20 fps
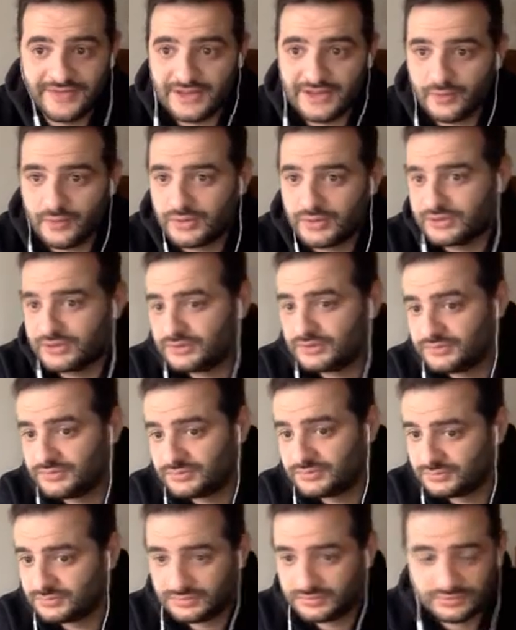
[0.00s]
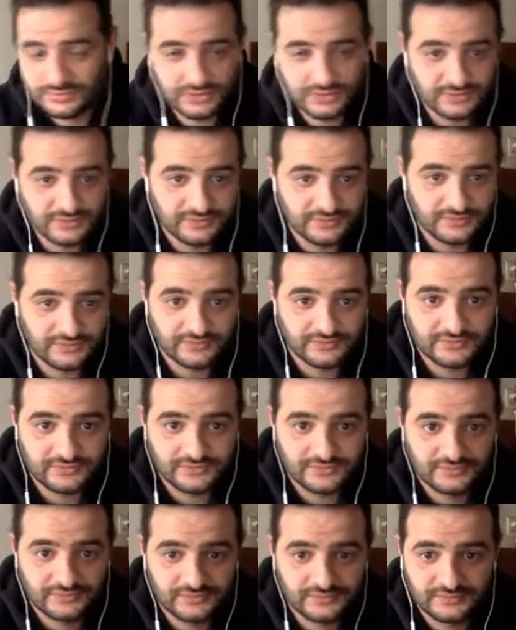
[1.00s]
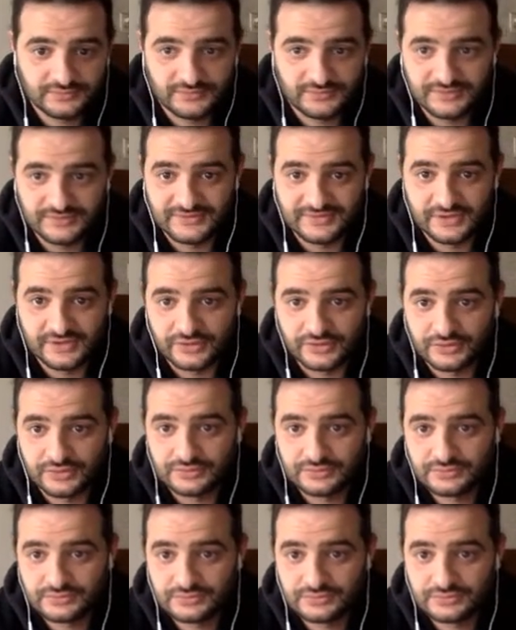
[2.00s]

anyone is here